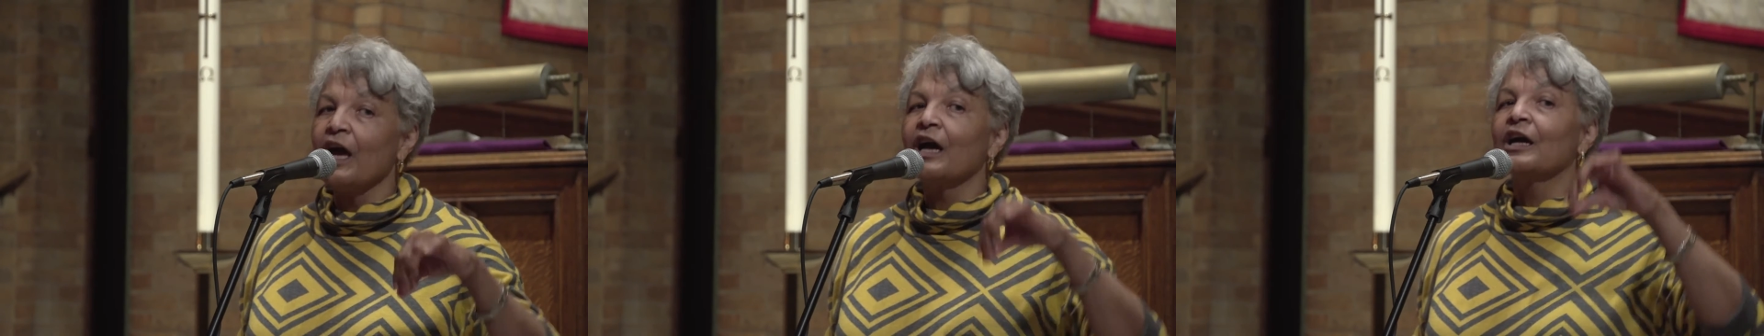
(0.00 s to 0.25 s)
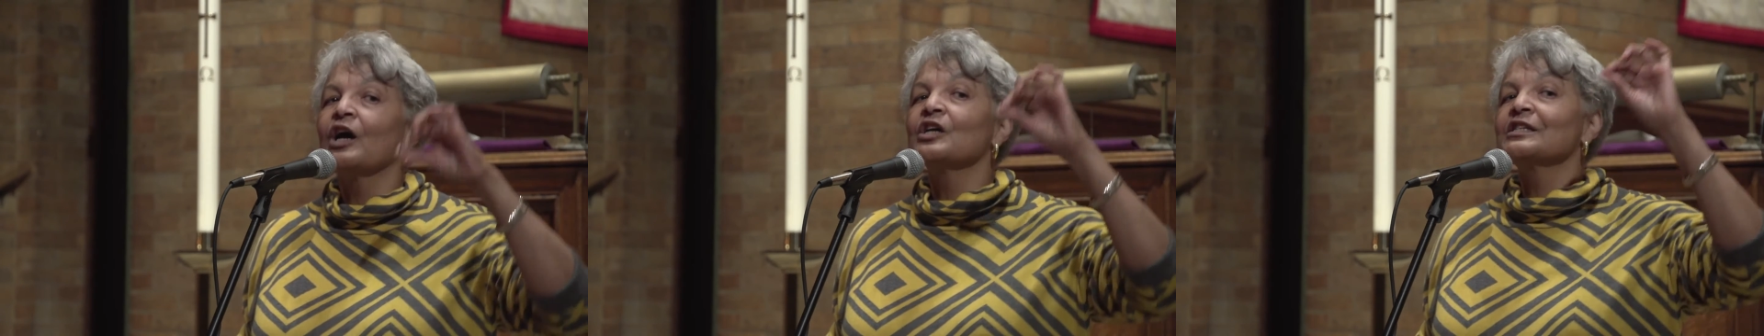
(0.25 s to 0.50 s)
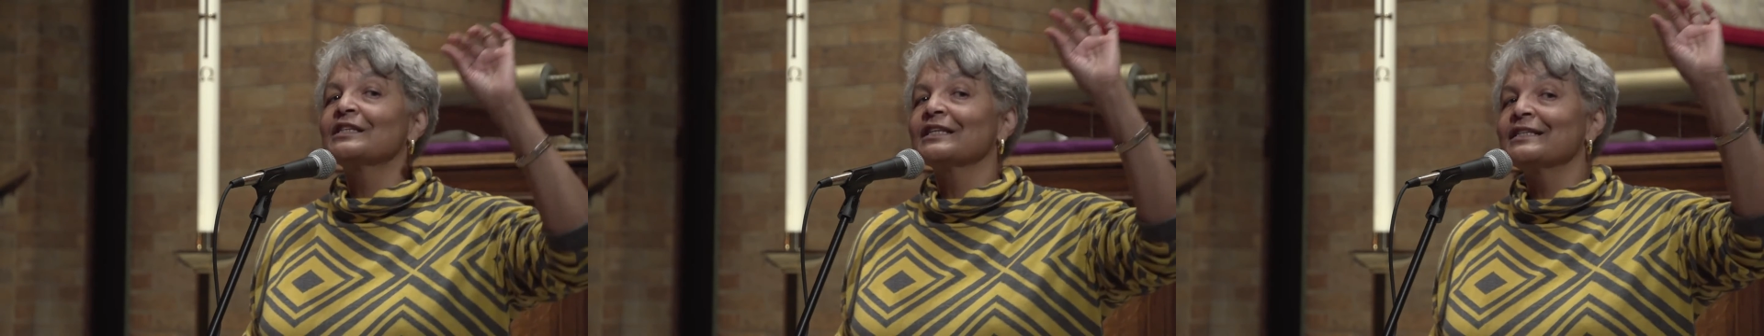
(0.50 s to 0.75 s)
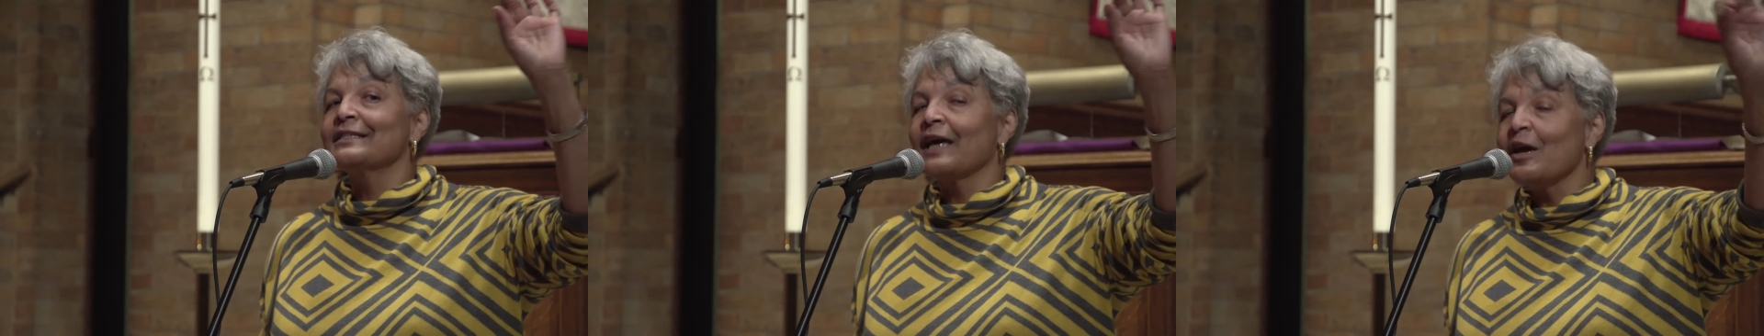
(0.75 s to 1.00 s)
cost the
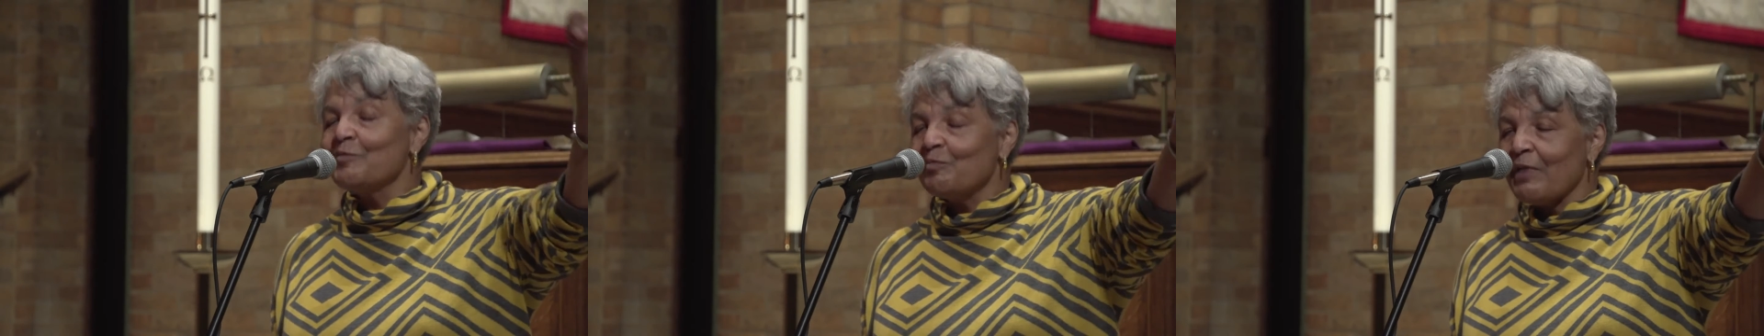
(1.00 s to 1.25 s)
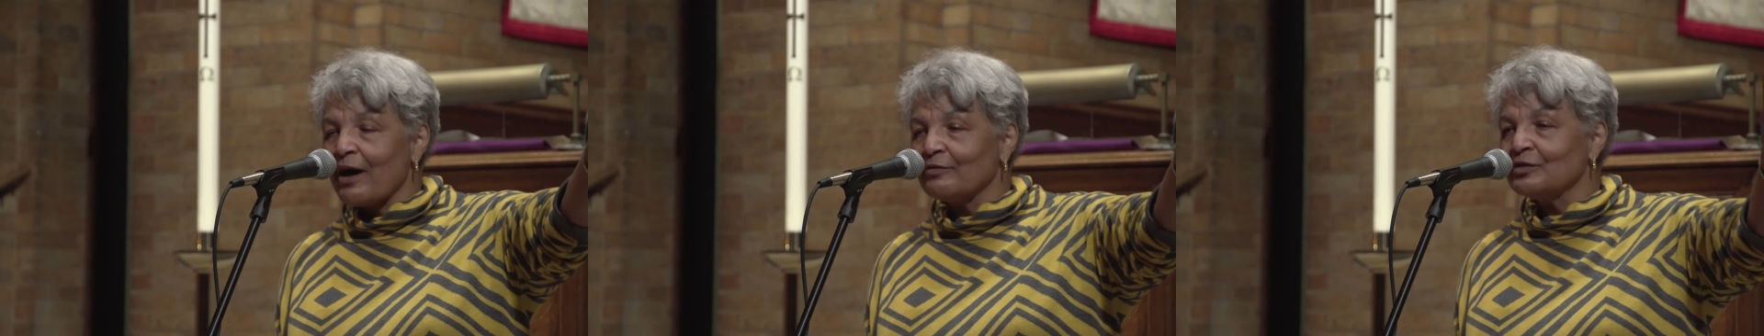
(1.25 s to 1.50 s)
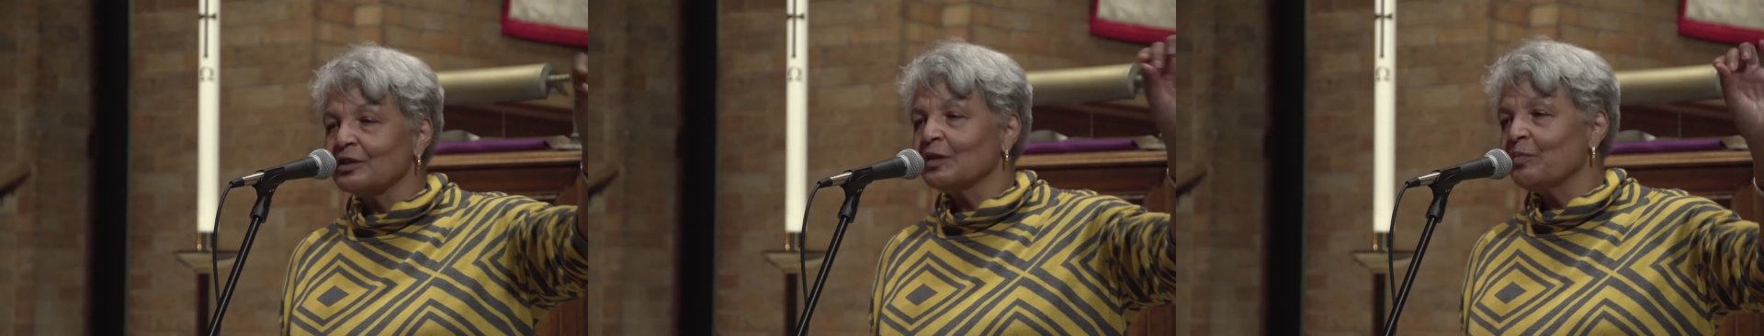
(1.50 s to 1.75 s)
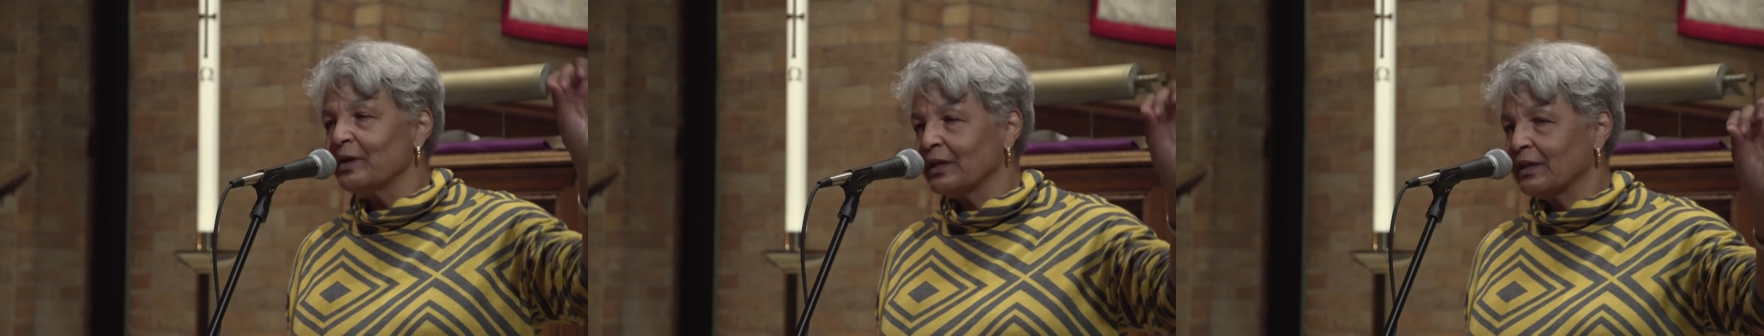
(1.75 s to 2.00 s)
same amount to the
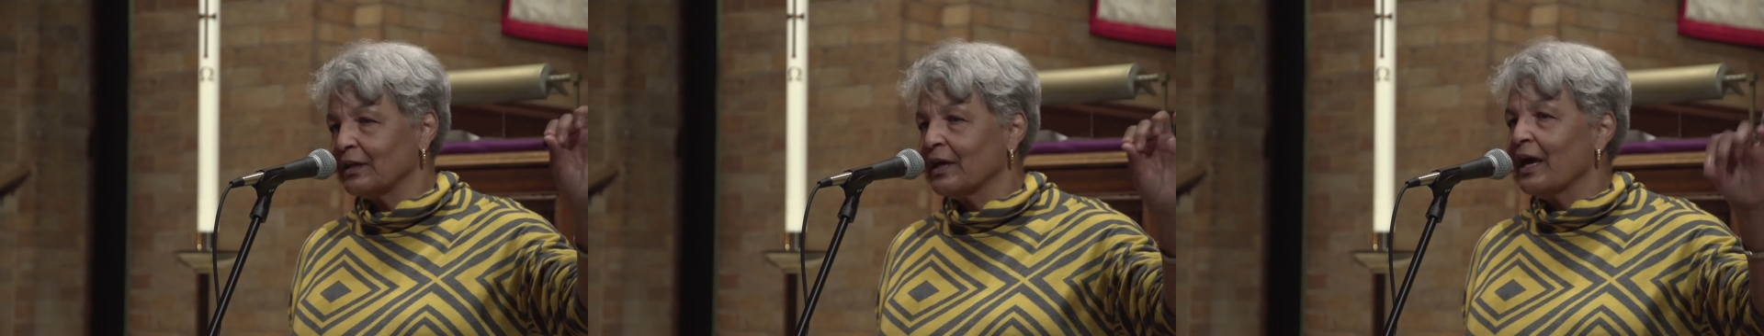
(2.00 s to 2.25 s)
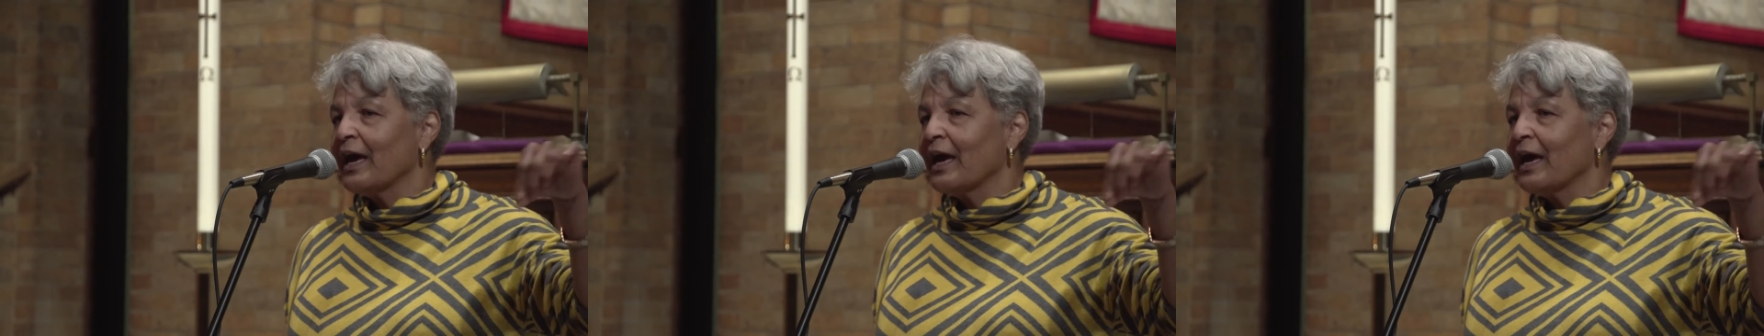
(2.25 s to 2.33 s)
penny